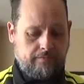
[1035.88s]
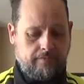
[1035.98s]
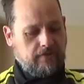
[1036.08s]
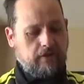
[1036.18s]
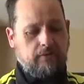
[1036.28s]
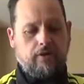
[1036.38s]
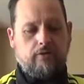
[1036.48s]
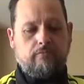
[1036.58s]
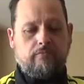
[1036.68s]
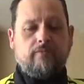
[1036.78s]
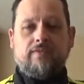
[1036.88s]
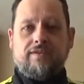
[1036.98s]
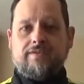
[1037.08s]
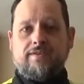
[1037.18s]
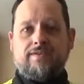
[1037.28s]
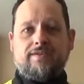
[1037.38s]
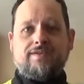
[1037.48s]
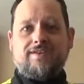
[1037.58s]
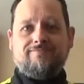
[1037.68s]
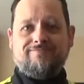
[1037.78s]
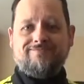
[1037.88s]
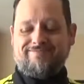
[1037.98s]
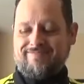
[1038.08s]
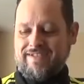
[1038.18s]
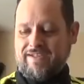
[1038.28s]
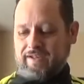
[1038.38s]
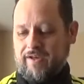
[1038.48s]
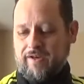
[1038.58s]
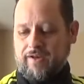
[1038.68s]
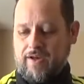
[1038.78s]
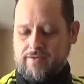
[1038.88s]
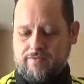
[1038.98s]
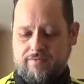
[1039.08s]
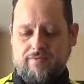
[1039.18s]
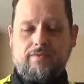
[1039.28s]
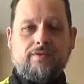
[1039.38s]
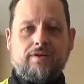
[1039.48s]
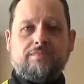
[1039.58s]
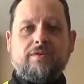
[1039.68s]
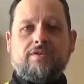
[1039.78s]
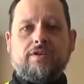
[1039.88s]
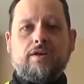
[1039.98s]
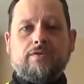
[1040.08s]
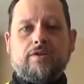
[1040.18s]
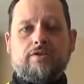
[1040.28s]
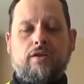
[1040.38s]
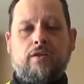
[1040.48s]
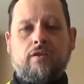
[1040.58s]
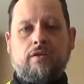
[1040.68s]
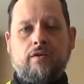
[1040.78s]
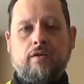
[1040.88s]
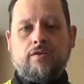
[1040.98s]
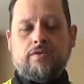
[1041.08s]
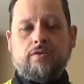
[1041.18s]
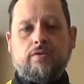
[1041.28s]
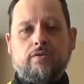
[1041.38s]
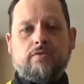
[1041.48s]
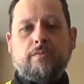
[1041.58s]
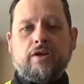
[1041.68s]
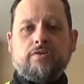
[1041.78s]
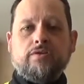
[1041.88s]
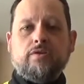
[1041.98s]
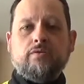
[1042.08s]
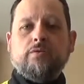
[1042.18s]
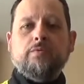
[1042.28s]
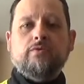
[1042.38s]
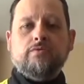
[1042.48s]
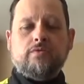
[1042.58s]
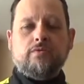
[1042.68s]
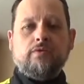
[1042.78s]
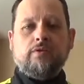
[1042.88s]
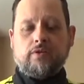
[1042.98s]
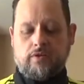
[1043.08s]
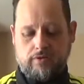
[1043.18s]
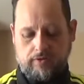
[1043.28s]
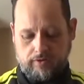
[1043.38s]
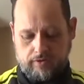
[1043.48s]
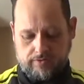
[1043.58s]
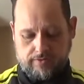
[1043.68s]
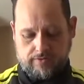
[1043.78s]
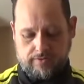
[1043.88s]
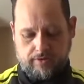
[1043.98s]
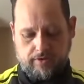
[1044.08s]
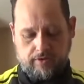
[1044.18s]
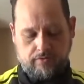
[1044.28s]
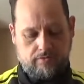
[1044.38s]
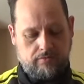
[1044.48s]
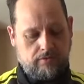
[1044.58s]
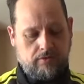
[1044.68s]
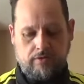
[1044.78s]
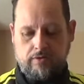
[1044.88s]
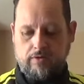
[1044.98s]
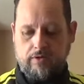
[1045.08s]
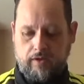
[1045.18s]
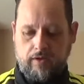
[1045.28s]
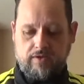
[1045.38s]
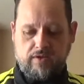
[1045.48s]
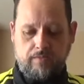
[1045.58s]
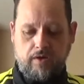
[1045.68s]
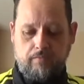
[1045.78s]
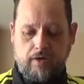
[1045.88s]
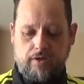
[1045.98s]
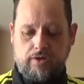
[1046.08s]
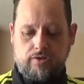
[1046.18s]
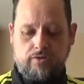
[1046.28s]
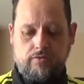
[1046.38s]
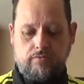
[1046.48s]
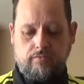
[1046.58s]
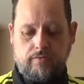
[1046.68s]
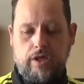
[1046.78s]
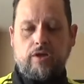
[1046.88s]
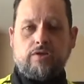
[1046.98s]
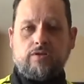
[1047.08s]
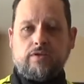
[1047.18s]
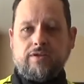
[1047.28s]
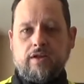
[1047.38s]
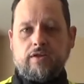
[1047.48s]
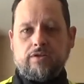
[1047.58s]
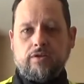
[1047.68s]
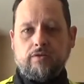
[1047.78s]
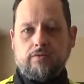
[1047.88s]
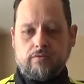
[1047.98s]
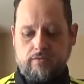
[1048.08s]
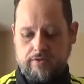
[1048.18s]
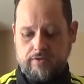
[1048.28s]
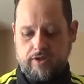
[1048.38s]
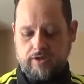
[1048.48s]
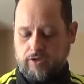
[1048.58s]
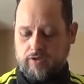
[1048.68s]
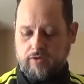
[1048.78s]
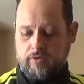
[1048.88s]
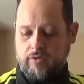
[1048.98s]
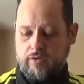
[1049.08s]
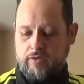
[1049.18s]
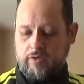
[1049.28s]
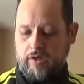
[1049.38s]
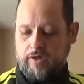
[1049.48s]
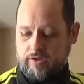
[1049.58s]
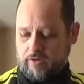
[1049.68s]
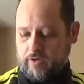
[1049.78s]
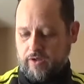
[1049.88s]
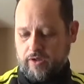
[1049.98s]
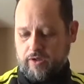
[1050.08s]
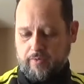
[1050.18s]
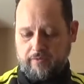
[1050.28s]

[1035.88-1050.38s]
There we go, as easy as that. And again, nice bits of yellow touching to match the suit and the boots. And yeah, despite my initial reaction to the external stitching, I actually quite like them.